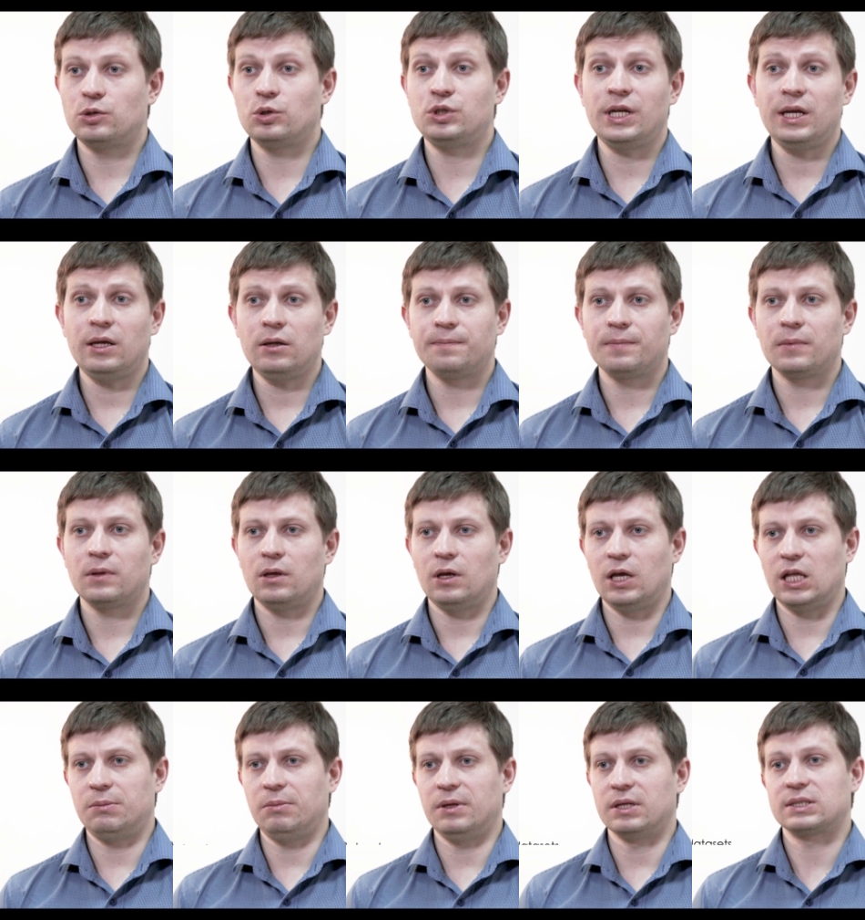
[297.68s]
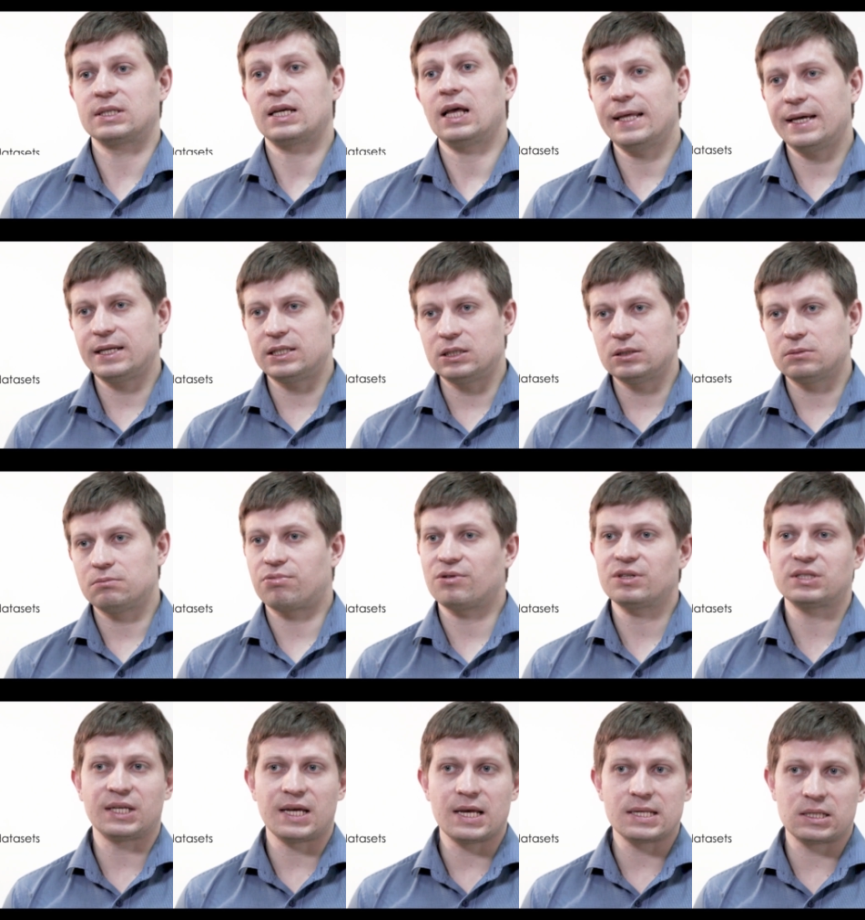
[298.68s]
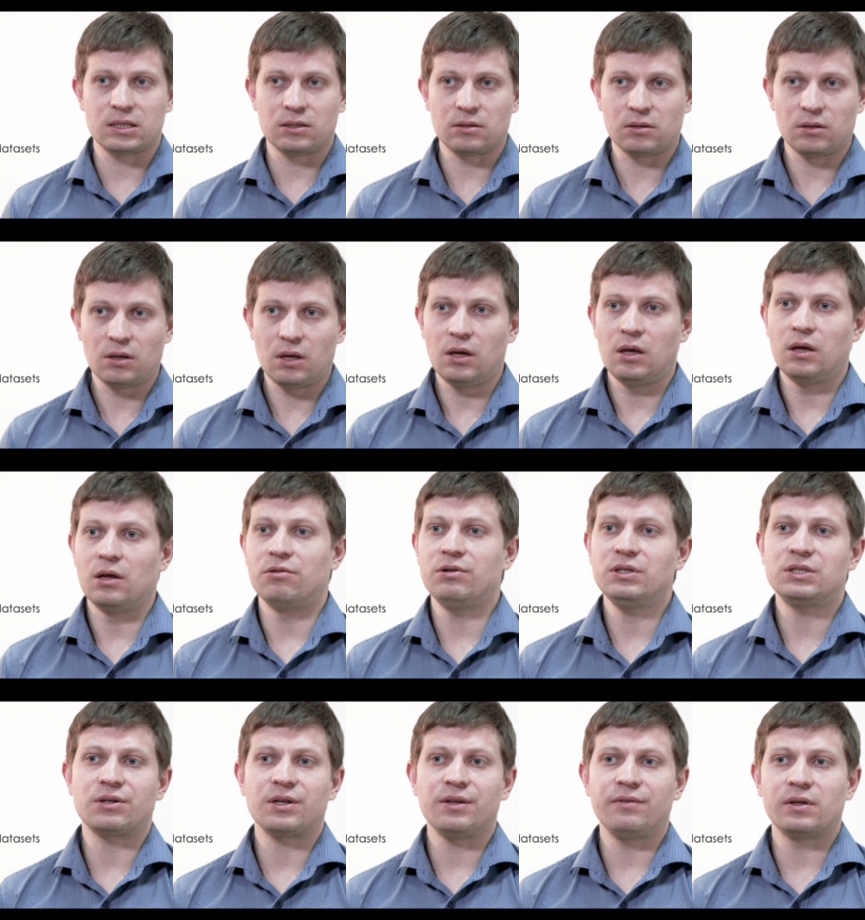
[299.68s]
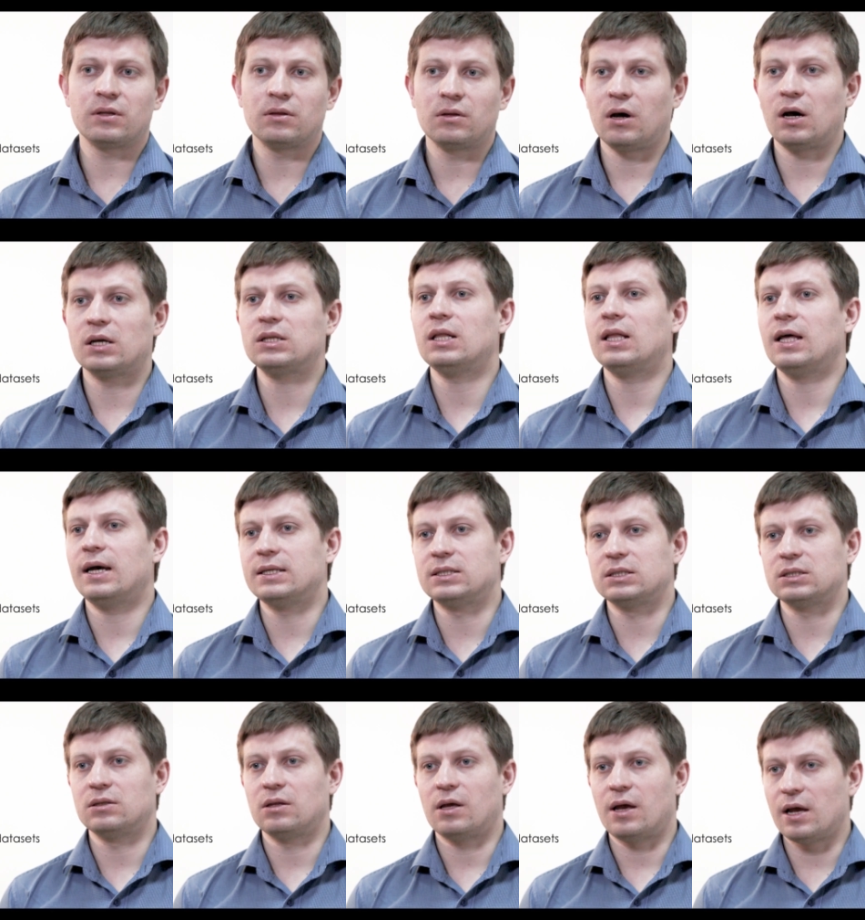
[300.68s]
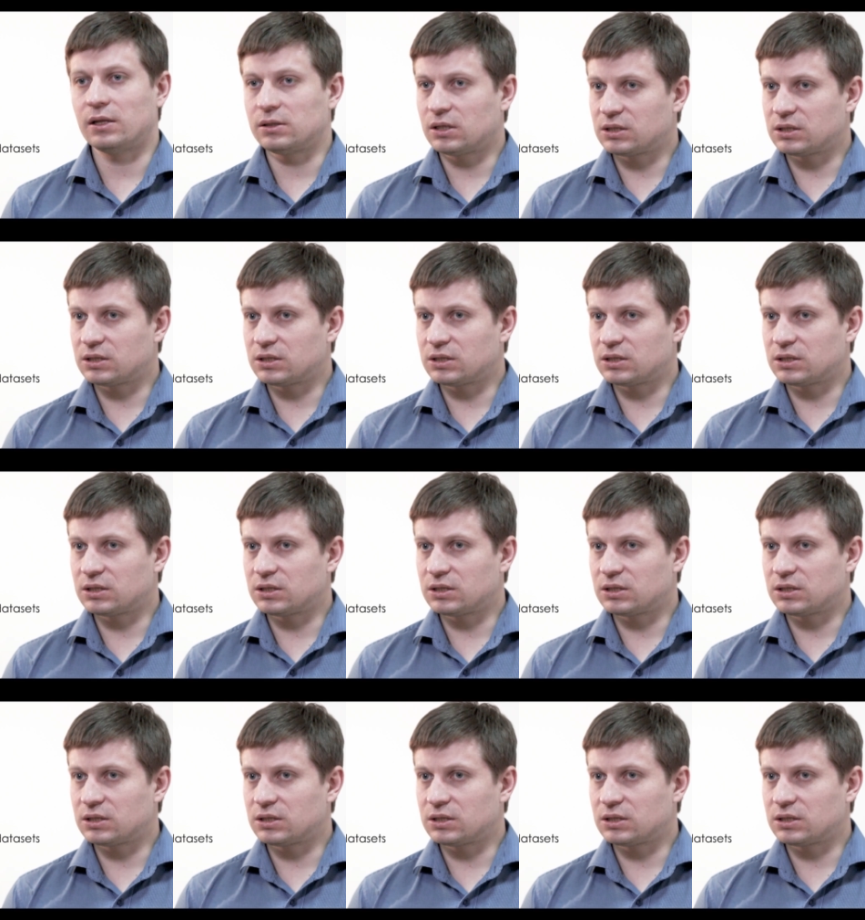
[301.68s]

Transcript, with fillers: Today, it means collecting, processing, retrieving, analyzing, and